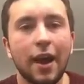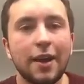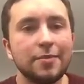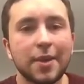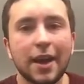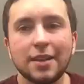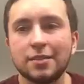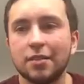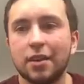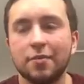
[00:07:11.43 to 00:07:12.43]
I've been
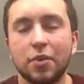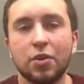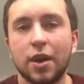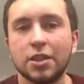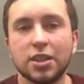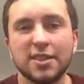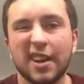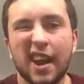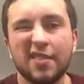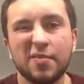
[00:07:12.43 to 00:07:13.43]
asked uncomfortable questions
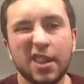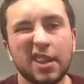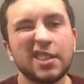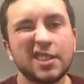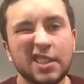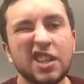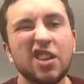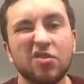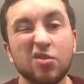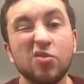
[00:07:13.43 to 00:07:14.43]
and I have to be like, listen, you
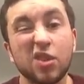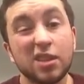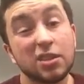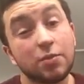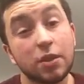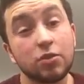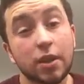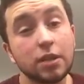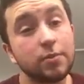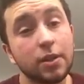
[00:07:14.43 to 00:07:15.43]
don't do this to a
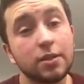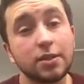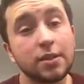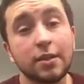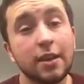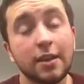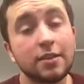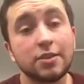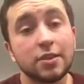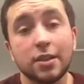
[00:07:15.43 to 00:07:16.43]
trans person. Like,
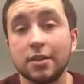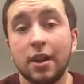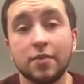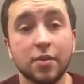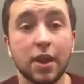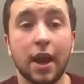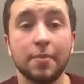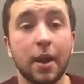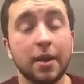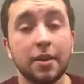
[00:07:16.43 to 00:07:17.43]
it's just uncomfortable and
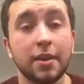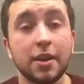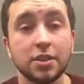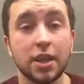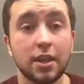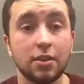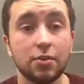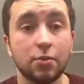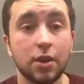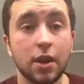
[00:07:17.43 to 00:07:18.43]
I'm not here to educate
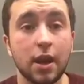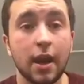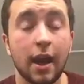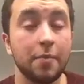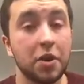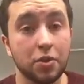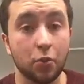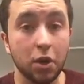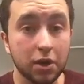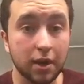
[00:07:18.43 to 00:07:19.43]
you. I'm here
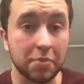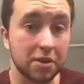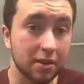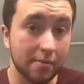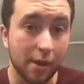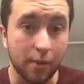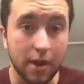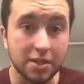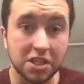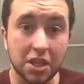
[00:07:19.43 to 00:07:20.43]
to work, I'm here to get my
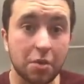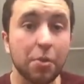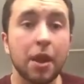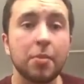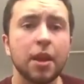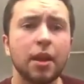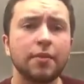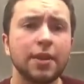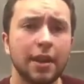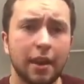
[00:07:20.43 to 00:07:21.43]
wage, and they don't pay me
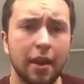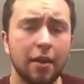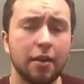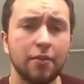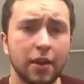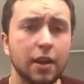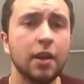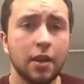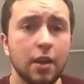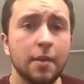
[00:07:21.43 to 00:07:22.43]
enough to take care of like
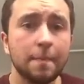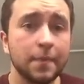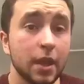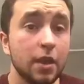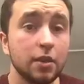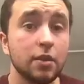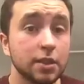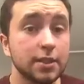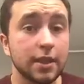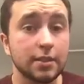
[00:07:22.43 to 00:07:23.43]

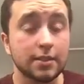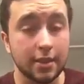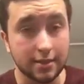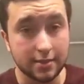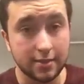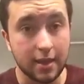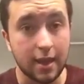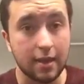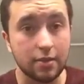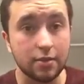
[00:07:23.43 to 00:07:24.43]
your cisness
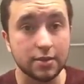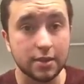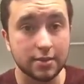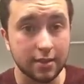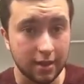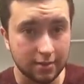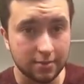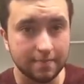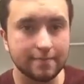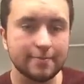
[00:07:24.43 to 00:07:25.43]
and your cis needs.